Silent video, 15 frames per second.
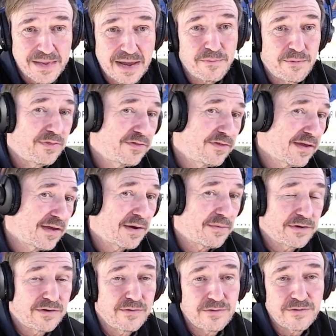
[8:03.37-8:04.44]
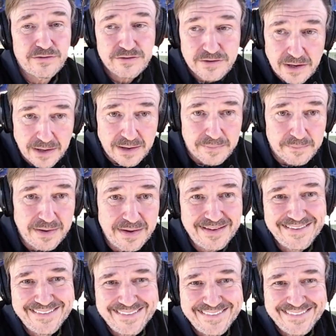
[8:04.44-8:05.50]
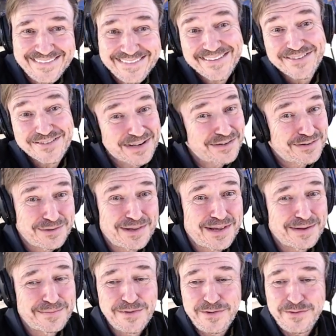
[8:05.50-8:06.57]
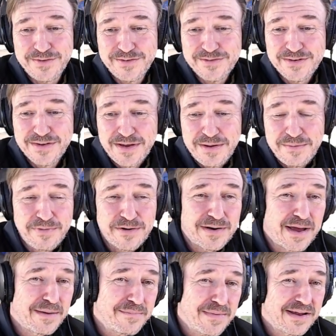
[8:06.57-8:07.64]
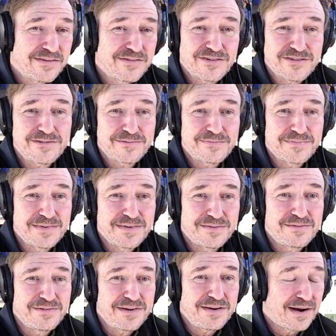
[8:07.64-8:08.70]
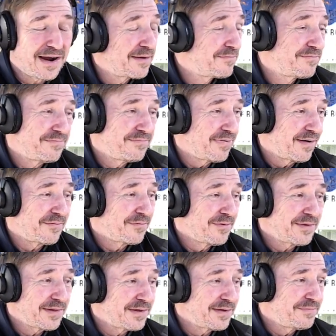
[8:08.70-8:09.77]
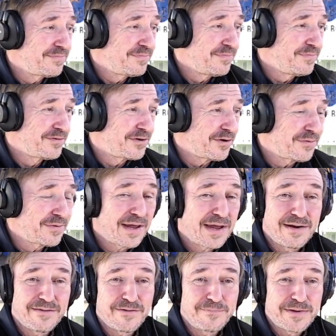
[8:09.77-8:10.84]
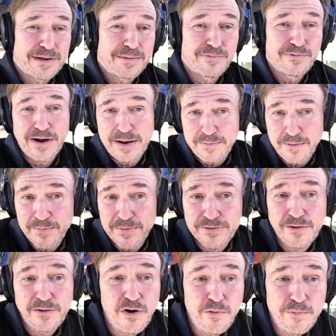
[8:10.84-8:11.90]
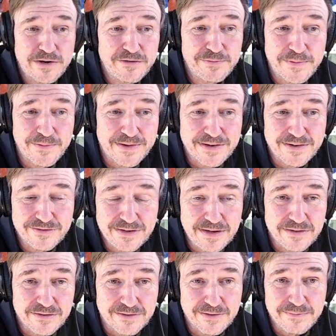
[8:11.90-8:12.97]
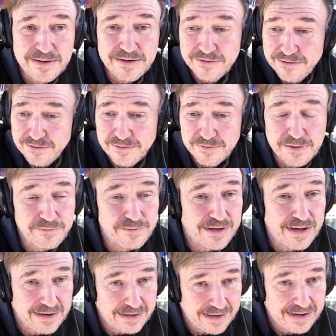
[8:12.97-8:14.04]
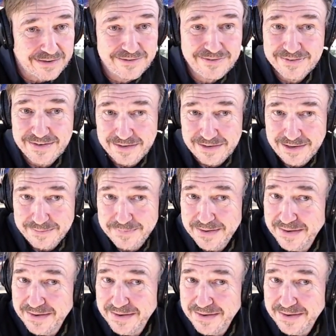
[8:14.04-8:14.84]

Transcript: I would think I would go to some, because I do like movies. But I might just, I really don't have a big problem with the home experience either. I mean, it's sort of like we got a nice setup.